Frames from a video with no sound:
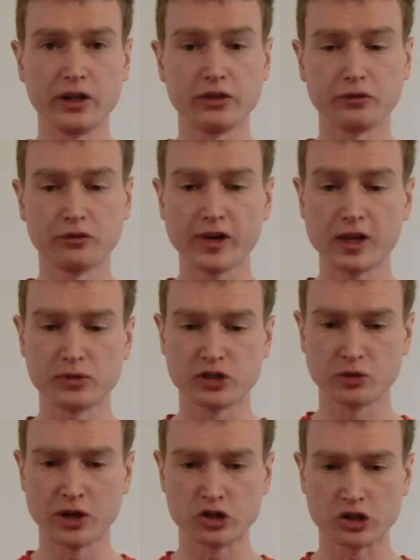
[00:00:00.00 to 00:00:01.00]
in the
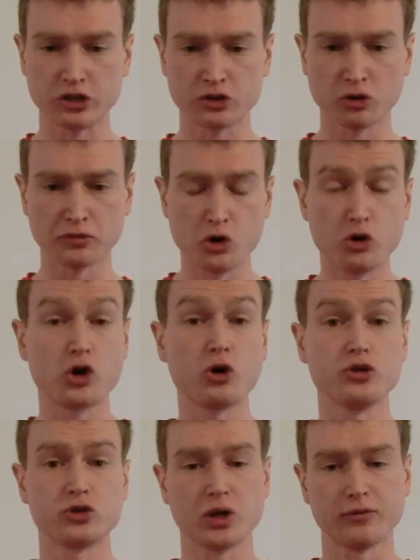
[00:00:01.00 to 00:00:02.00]
flips to actually sort of hook
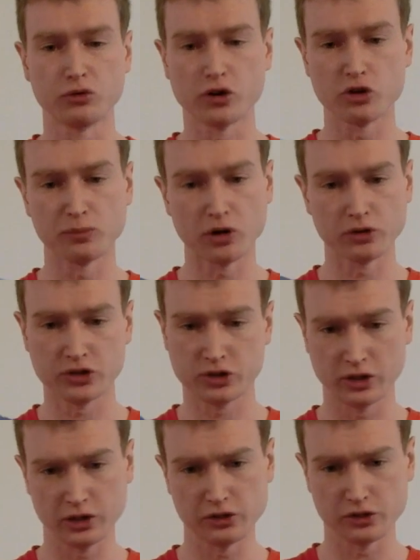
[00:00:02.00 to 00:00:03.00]
onto other
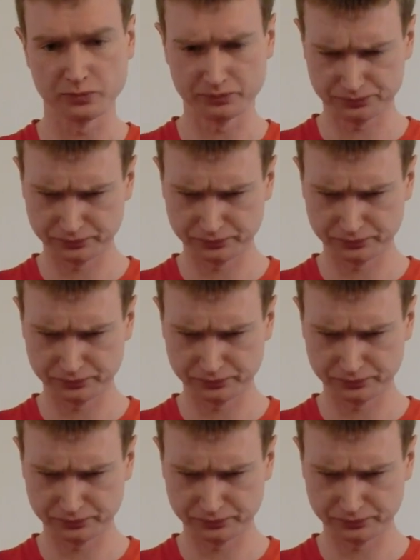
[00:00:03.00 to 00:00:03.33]
robots and